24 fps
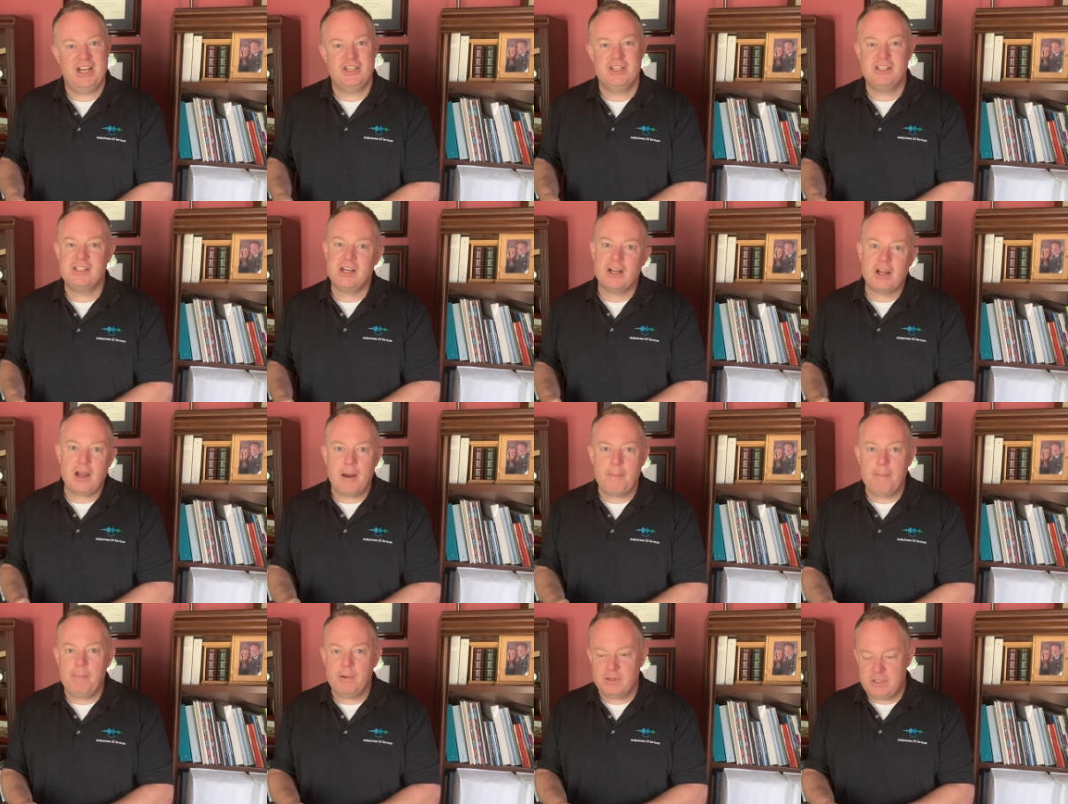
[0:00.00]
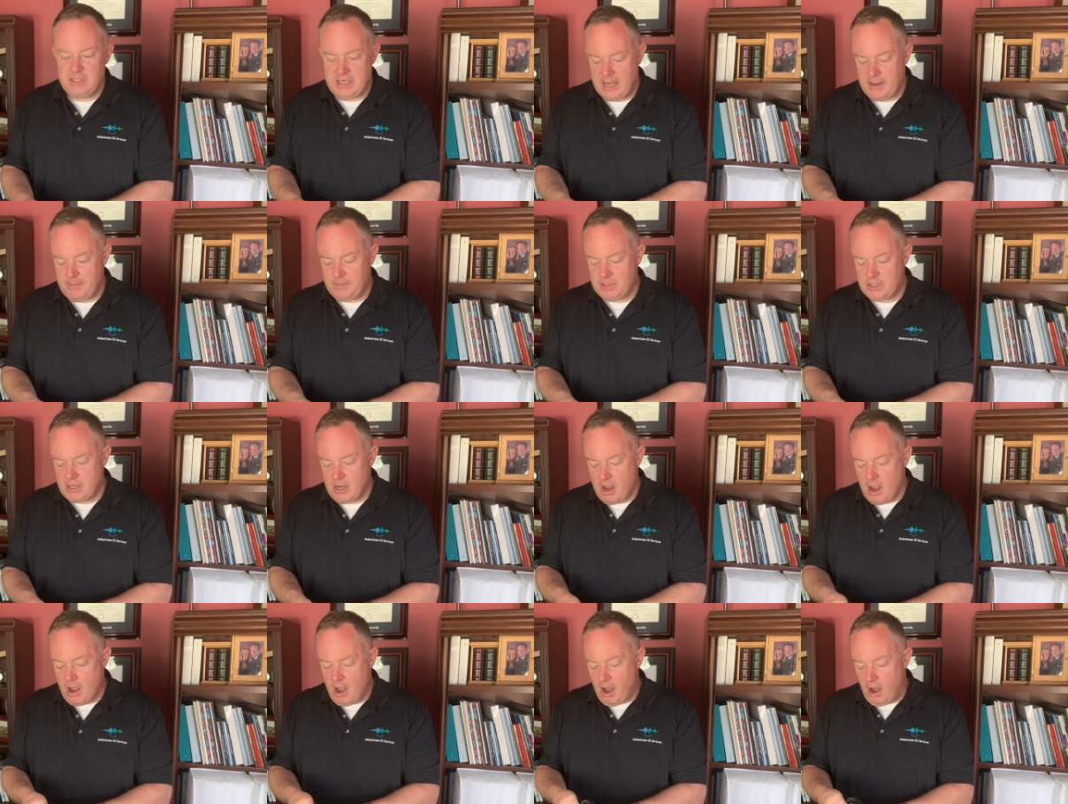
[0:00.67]
Just a couple
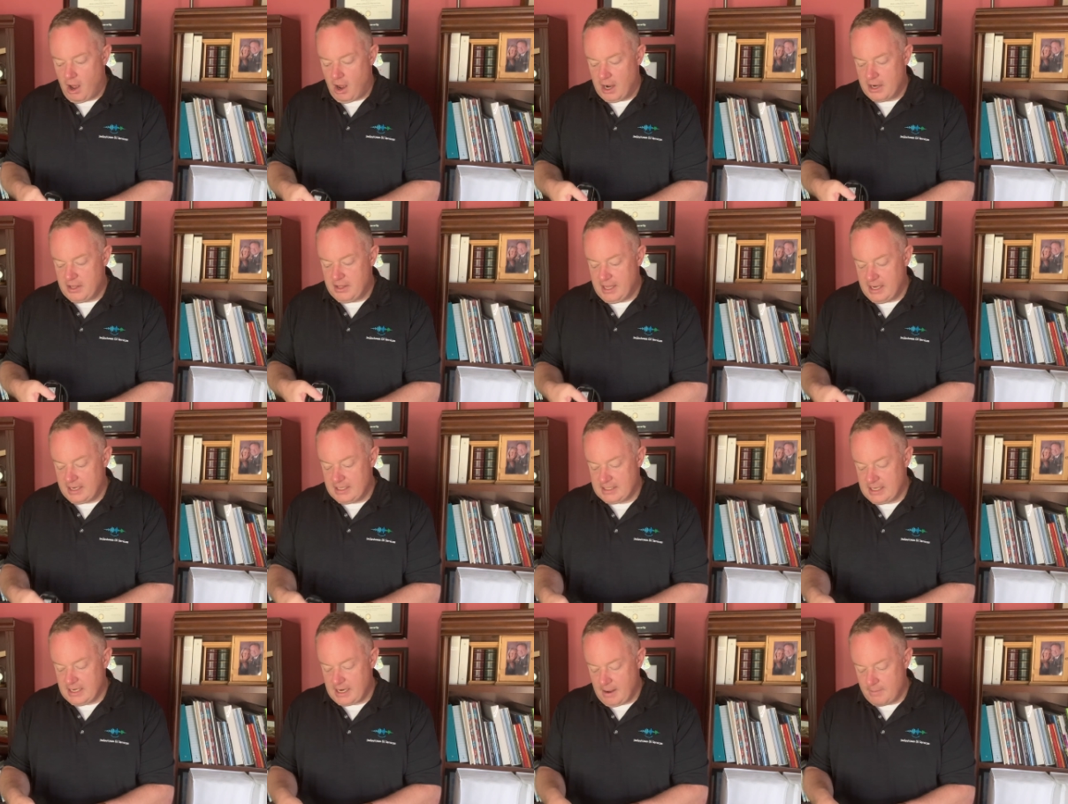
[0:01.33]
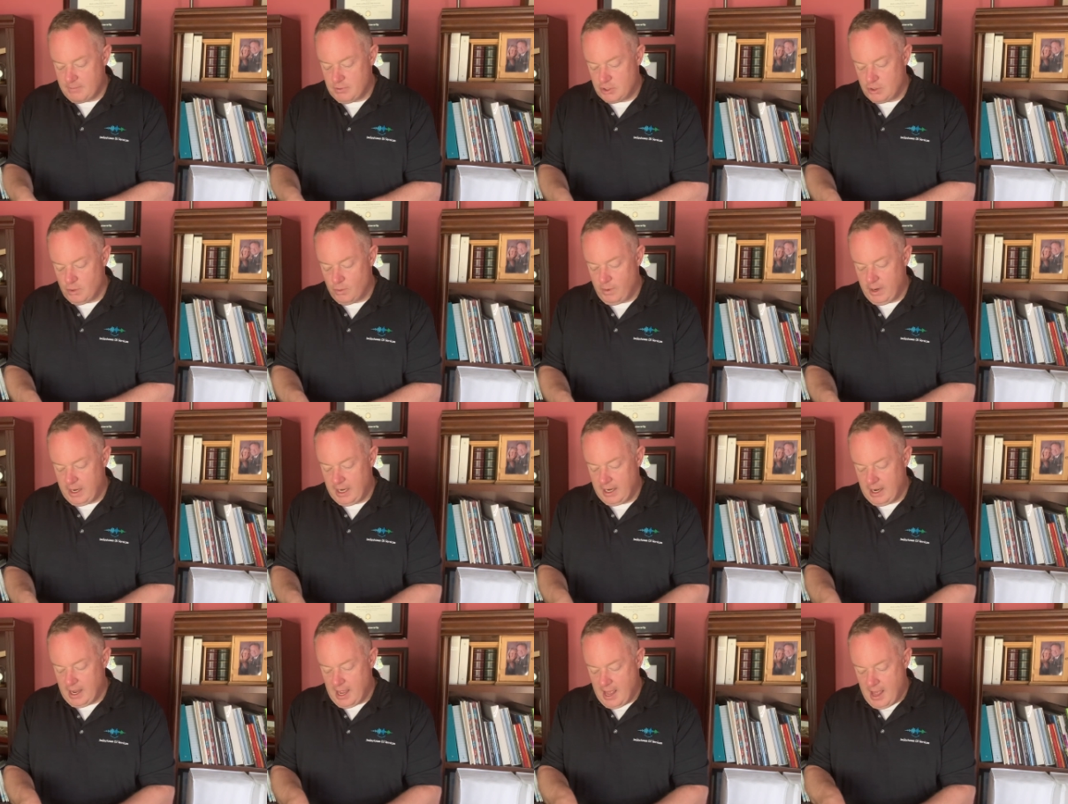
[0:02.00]
tips on things that I'm
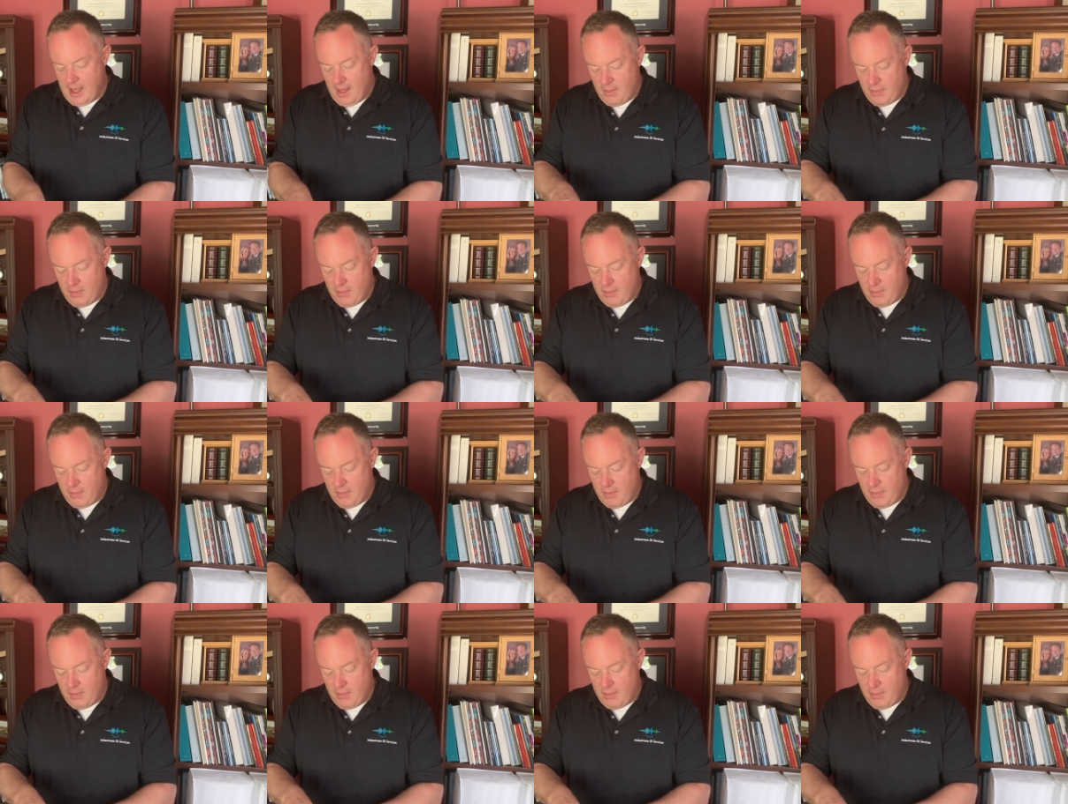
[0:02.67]
doing